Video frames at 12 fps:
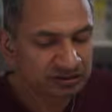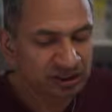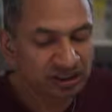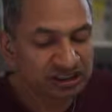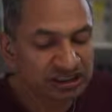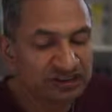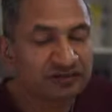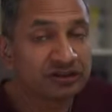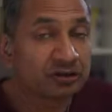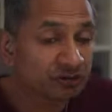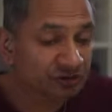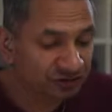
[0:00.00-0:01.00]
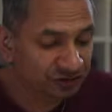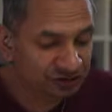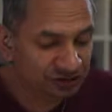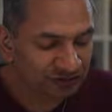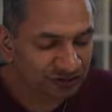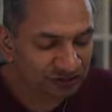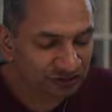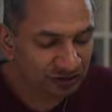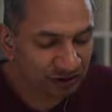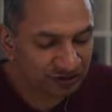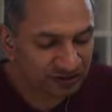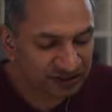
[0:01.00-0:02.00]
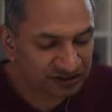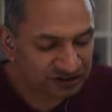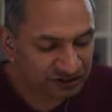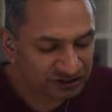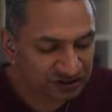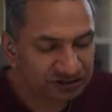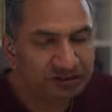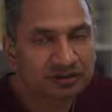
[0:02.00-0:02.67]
or even your refusal of answers